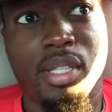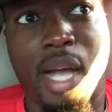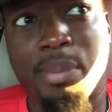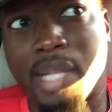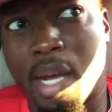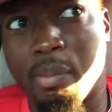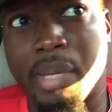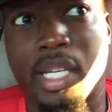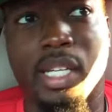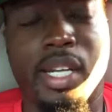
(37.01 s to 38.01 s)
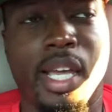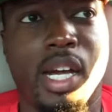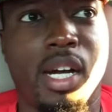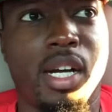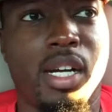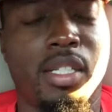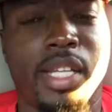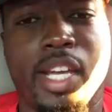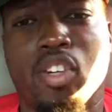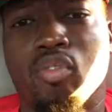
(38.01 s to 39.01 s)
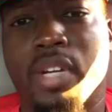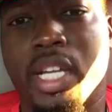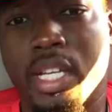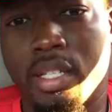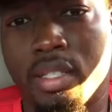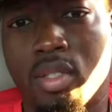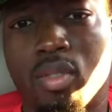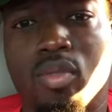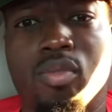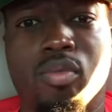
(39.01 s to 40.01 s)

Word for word: Copped out, meaning they uh they agreed to